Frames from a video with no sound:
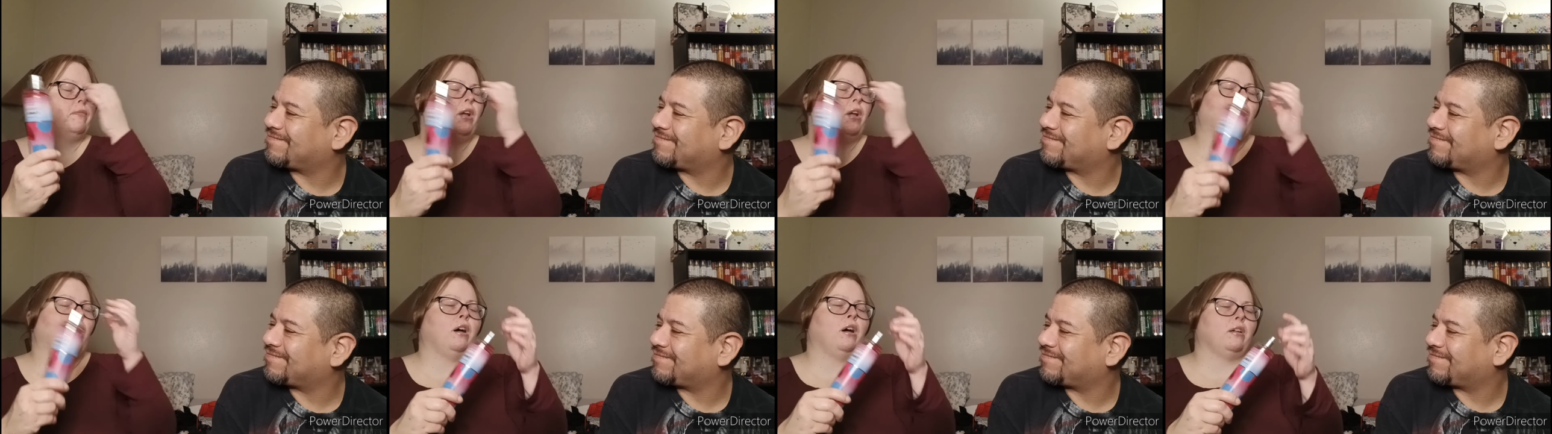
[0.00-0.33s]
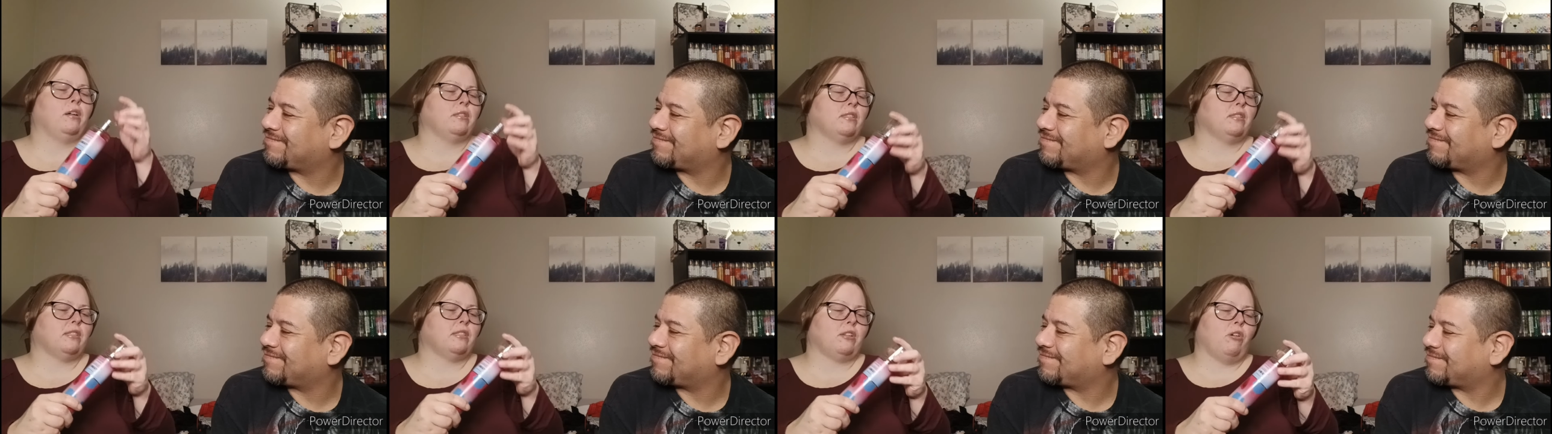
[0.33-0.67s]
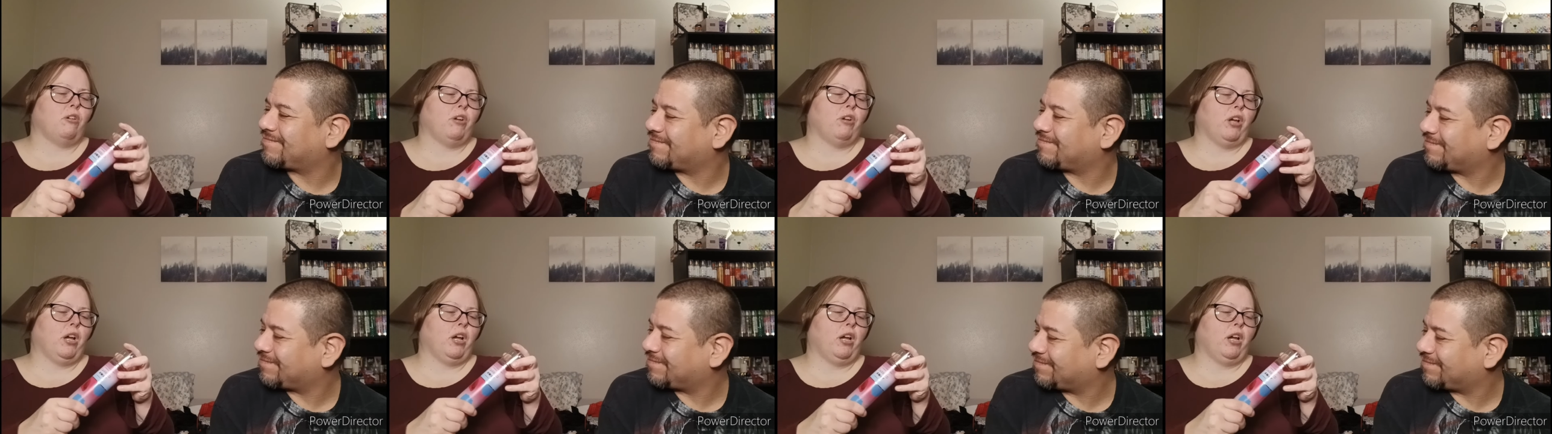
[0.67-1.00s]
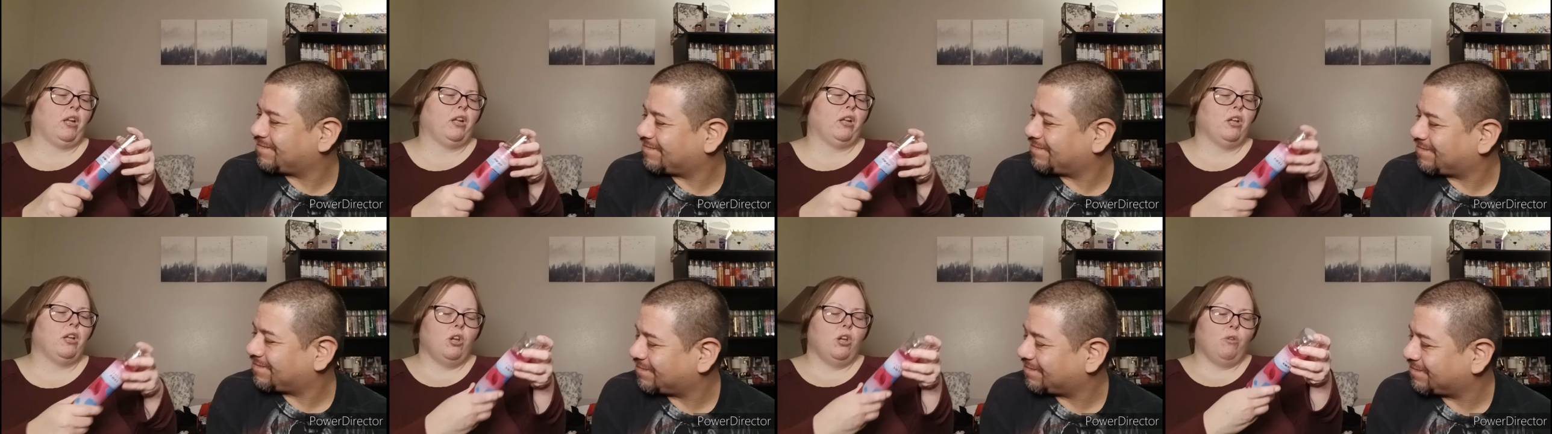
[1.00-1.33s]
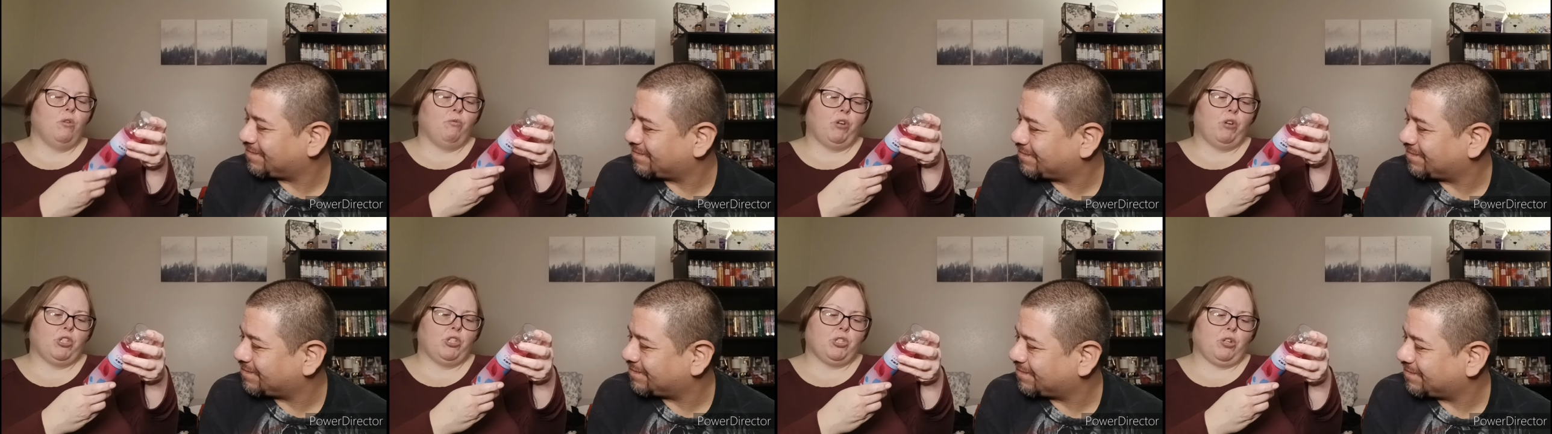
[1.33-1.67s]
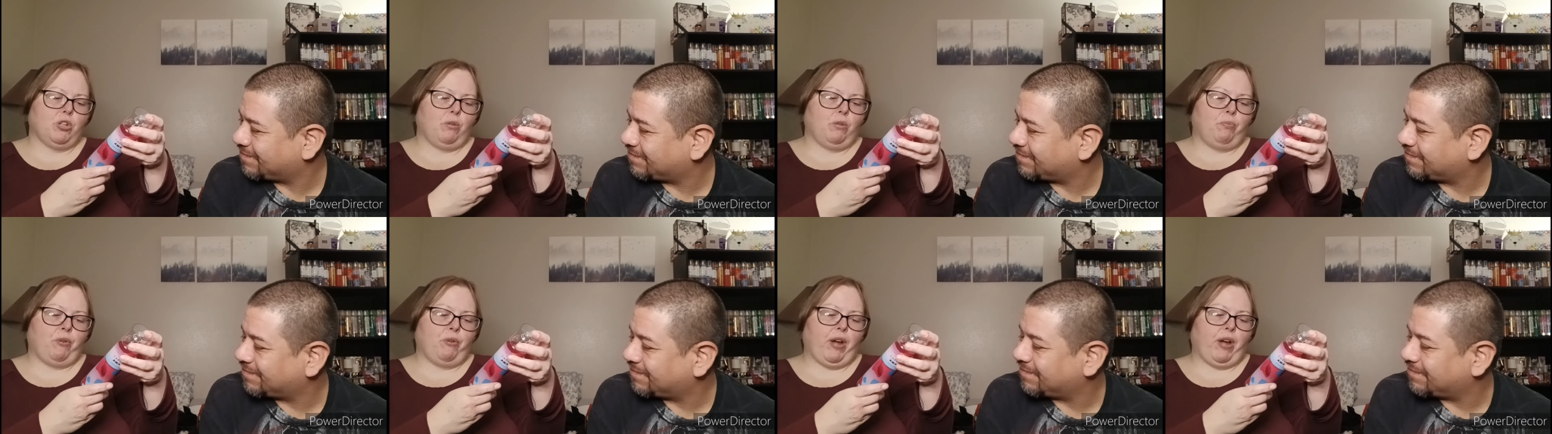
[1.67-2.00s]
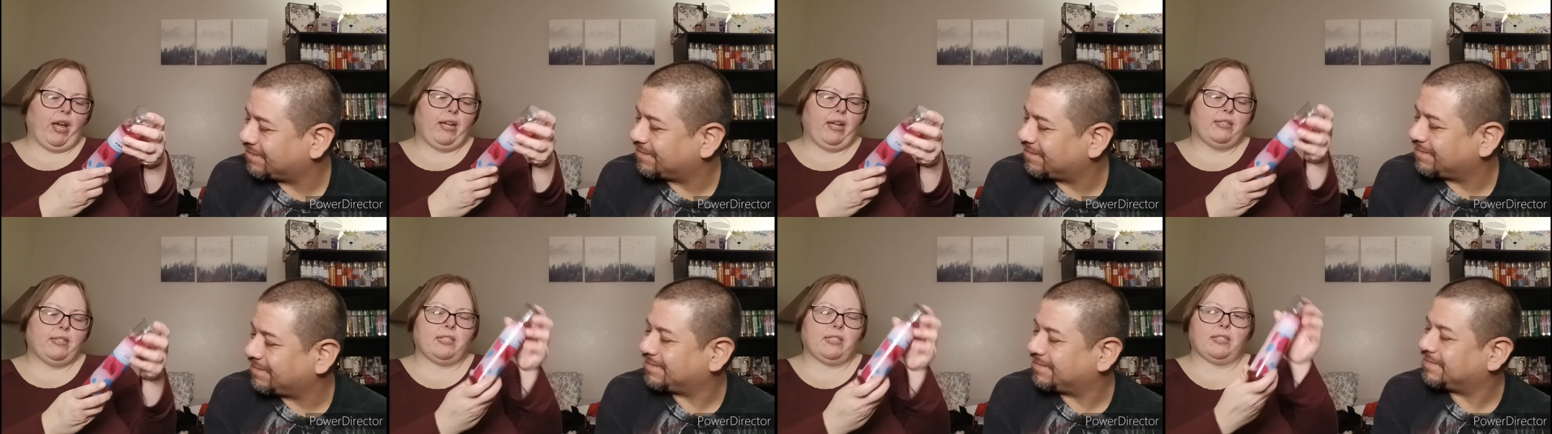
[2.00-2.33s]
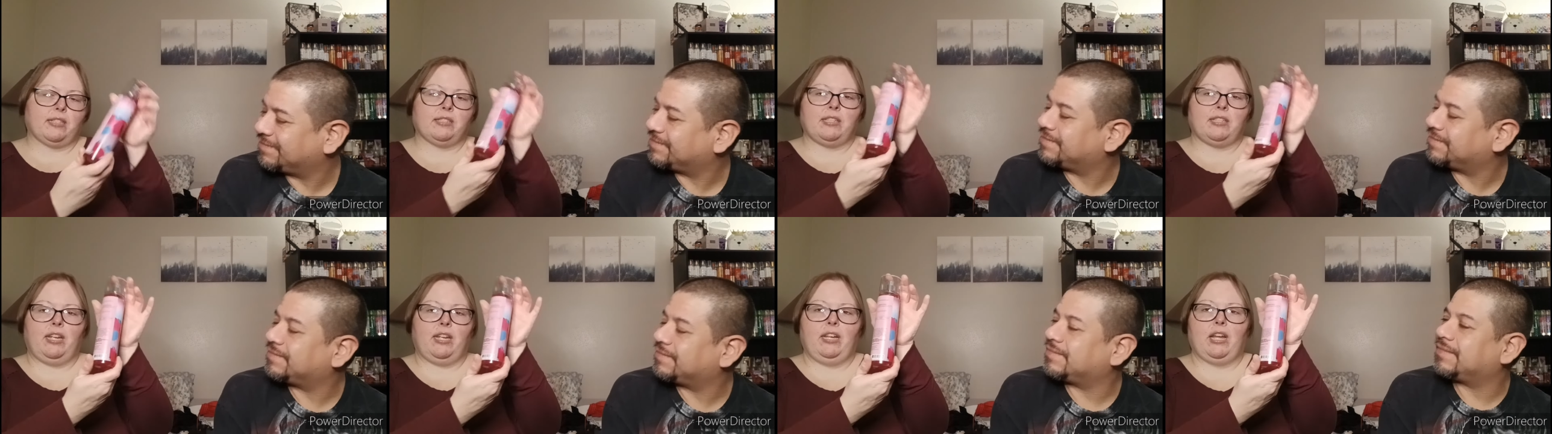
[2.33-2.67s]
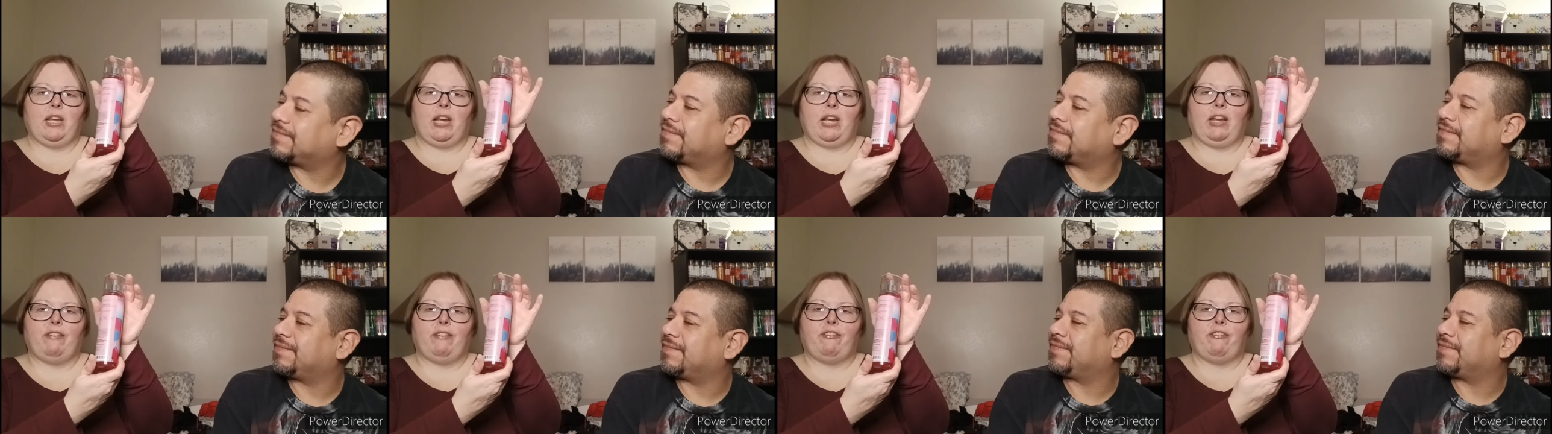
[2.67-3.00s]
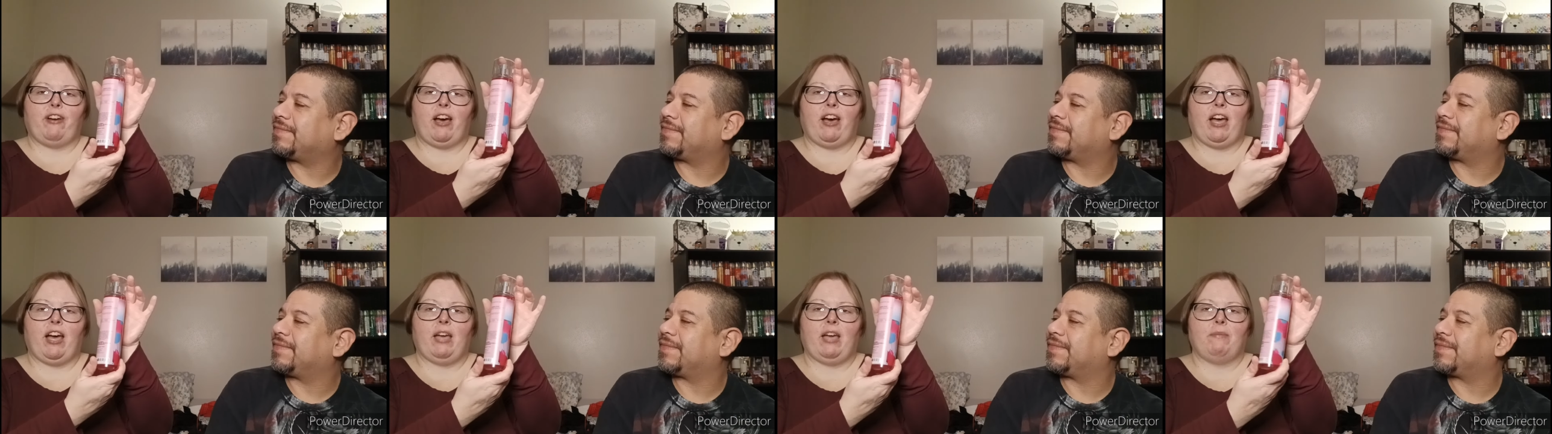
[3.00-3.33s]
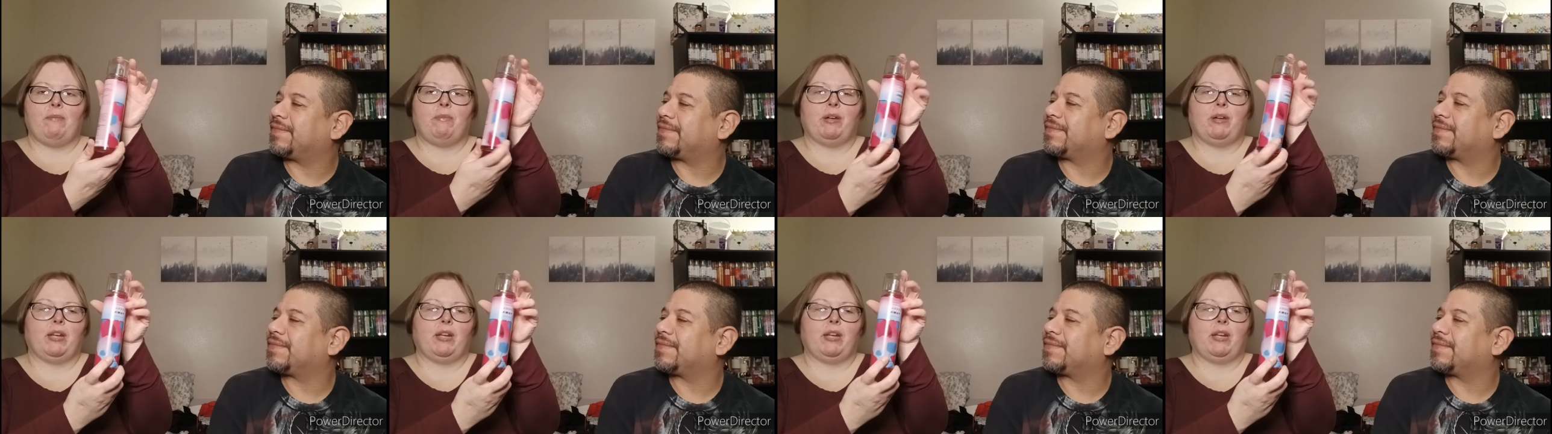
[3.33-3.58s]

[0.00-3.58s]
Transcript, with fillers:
Speaker 1: Oh, so good. Original price sixteen ninety-five, but